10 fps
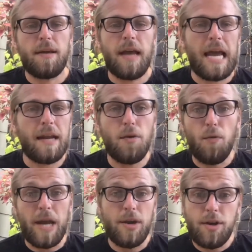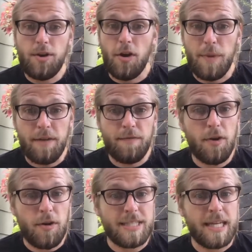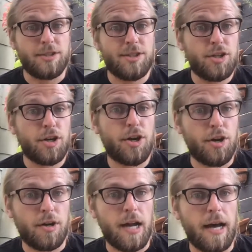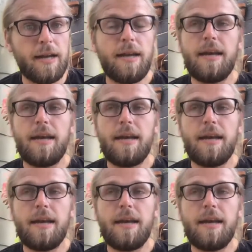And the way you determine if your intentions are good or not